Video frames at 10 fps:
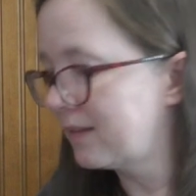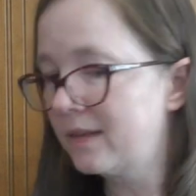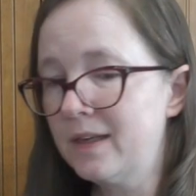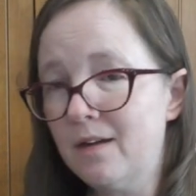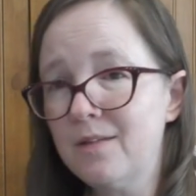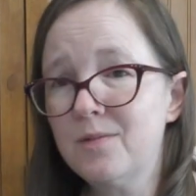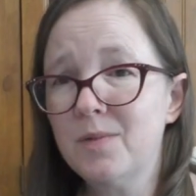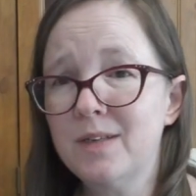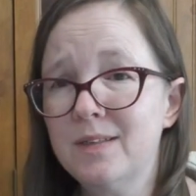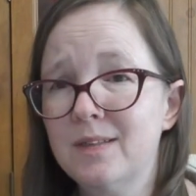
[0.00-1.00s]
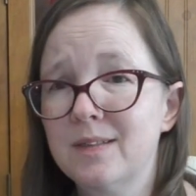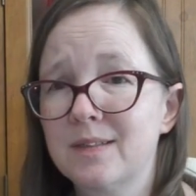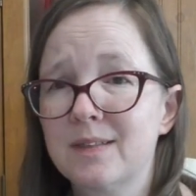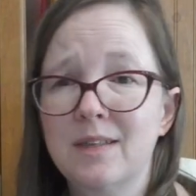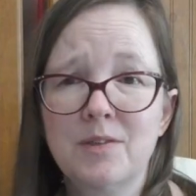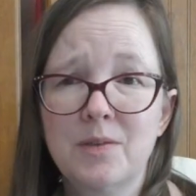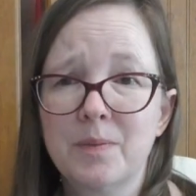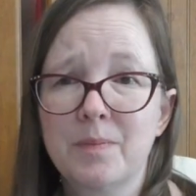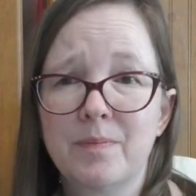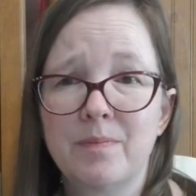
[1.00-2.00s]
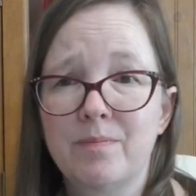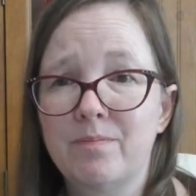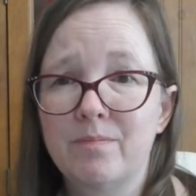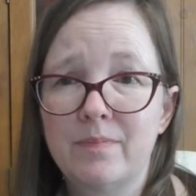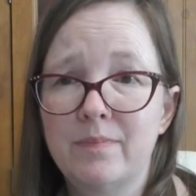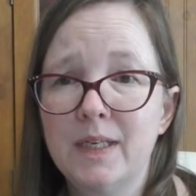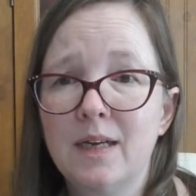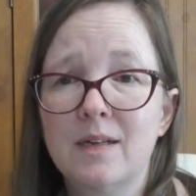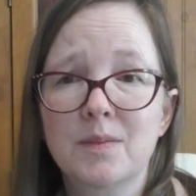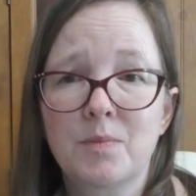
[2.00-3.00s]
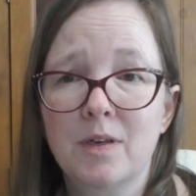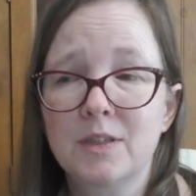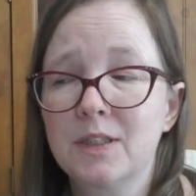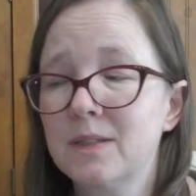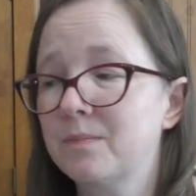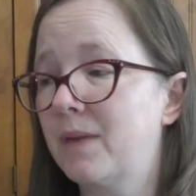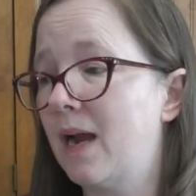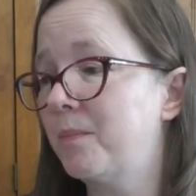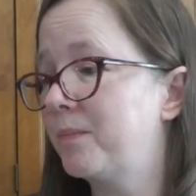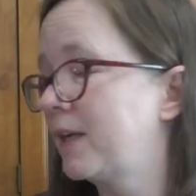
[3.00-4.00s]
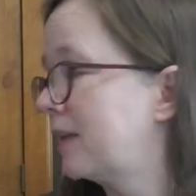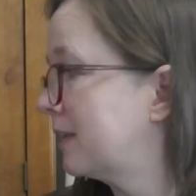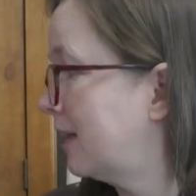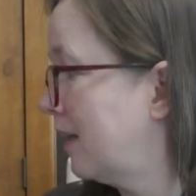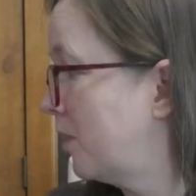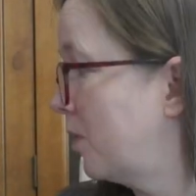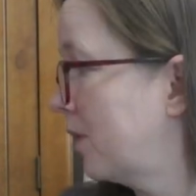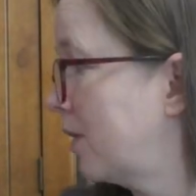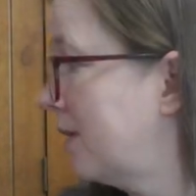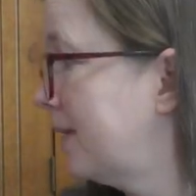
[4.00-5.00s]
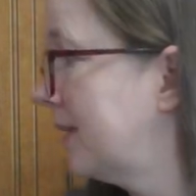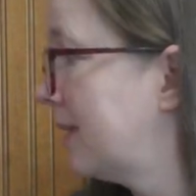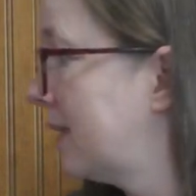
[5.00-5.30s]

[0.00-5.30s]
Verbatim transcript: the other one, the other big ass project, BAP, that I work on,